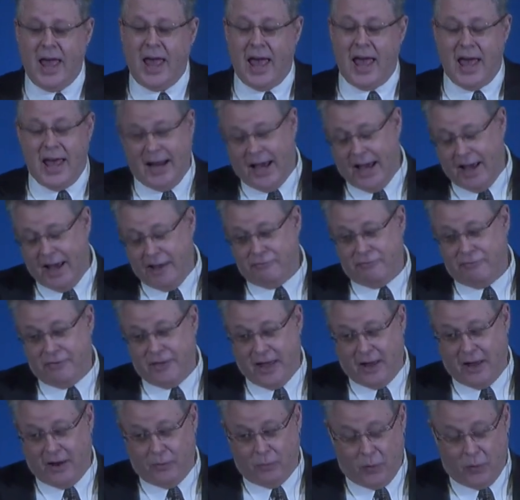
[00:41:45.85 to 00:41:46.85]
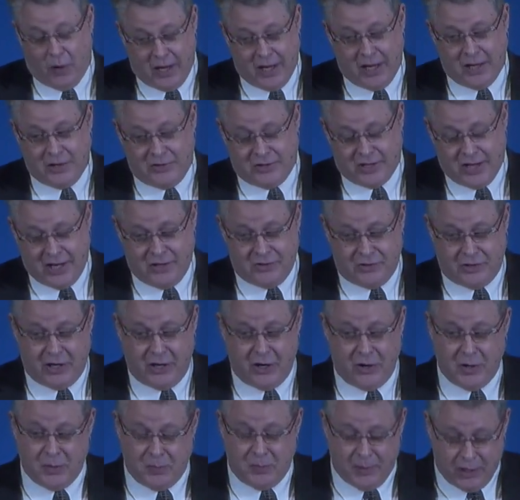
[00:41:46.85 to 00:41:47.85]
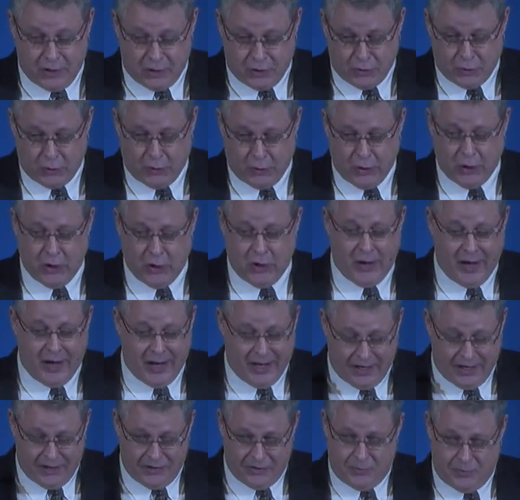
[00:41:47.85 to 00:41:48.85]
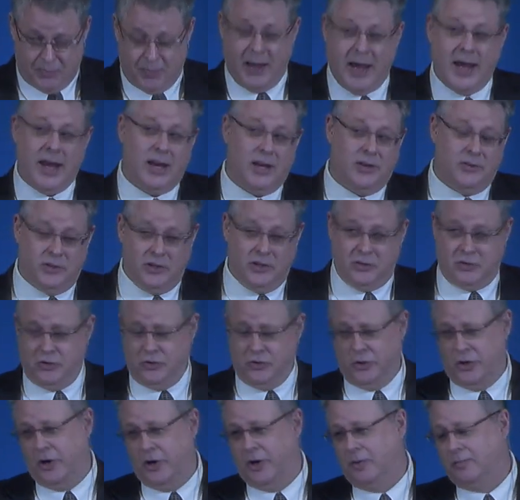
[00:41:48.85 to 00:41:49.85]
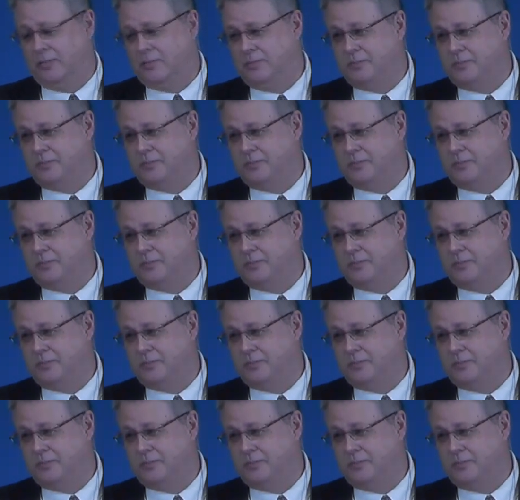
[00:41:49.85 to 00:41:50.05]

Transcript: And I have found what he says here to be true, and in spades, it's true.